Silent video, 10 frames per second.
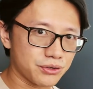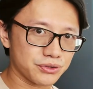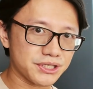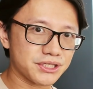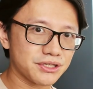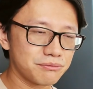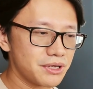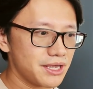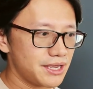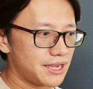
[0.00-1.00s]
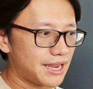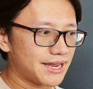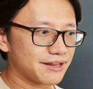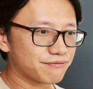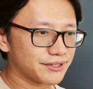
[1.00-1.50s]
ecosystem.
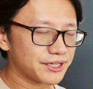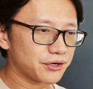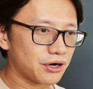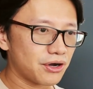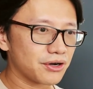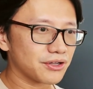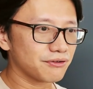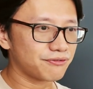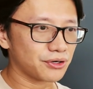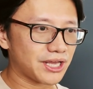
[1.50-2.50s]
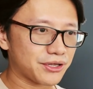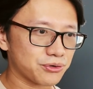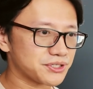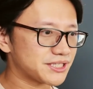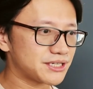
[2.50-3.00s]
And if later on you feel like
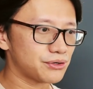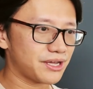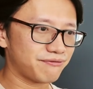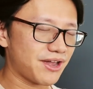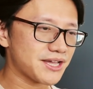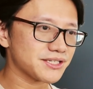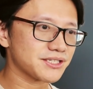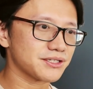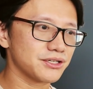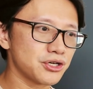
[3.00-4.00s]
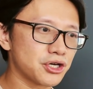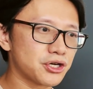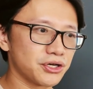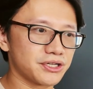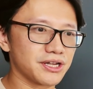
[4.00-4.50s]
your skill advanced, you
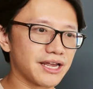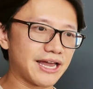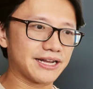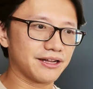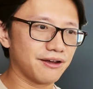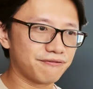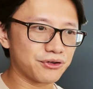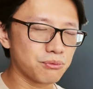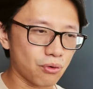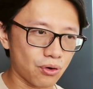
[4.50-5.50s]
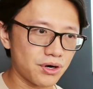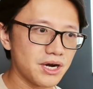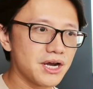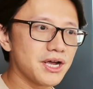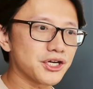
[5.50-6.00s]
could get a few more
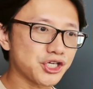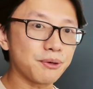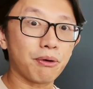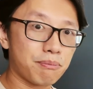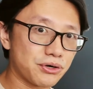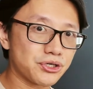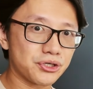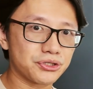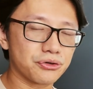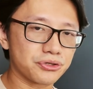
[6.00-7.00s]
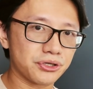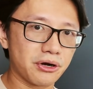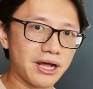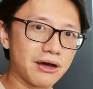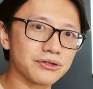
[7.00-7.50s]
cheaper printers to
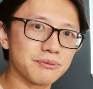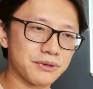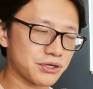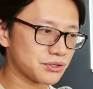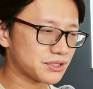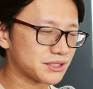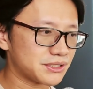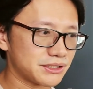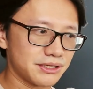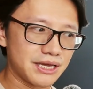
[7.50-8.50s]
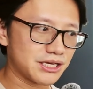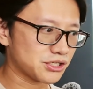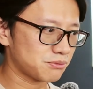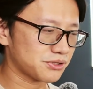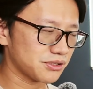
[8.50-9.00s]
start out because in
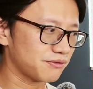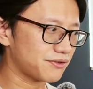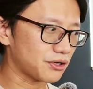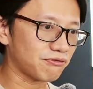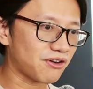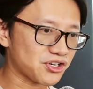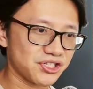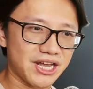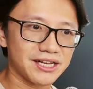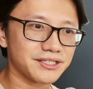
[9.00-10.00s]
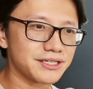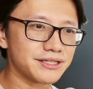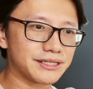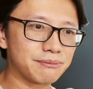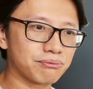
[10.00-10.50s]
terms of,
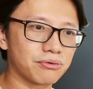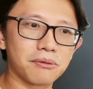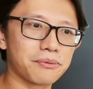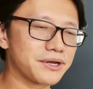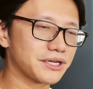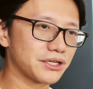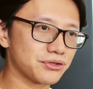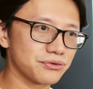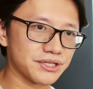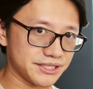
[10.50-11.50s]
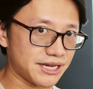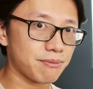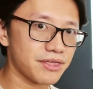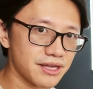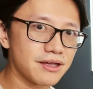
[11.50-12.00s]
functionality, they probably gonna do the
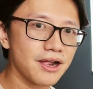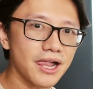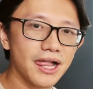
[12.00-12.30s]
same thing